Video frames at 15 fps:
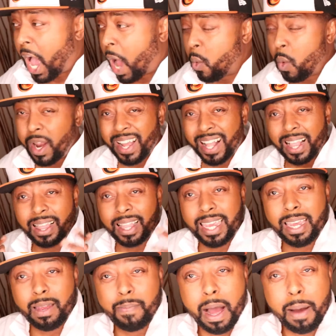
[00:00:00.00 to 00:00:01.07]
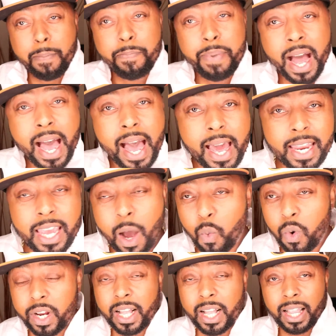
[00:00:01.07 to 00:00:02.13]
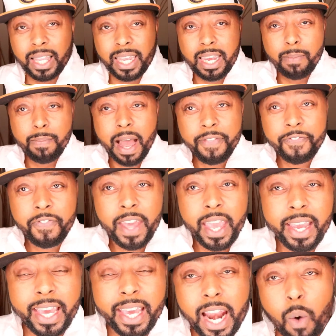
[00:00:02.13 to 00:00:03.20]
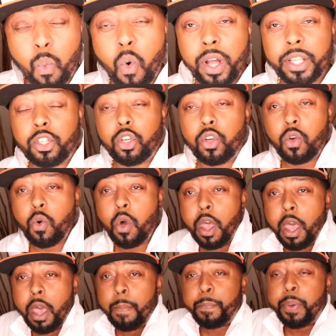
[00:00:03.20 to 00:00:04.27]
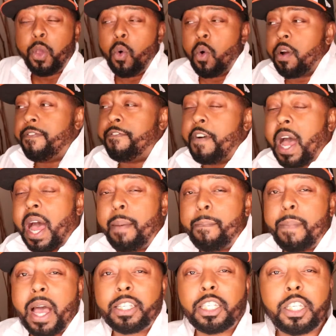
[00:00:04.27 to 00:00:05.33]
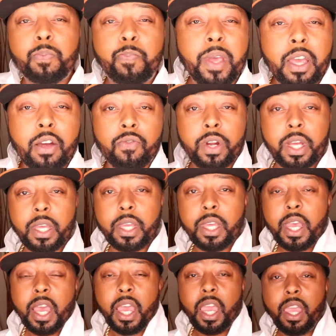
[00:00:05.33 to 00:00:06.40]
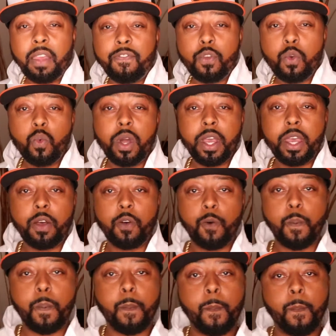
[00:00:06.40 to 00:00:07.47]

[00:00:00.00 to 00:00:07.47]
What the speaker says: I want to clean my body. I want to clean my thinking. I want to purify my spirit, if you will.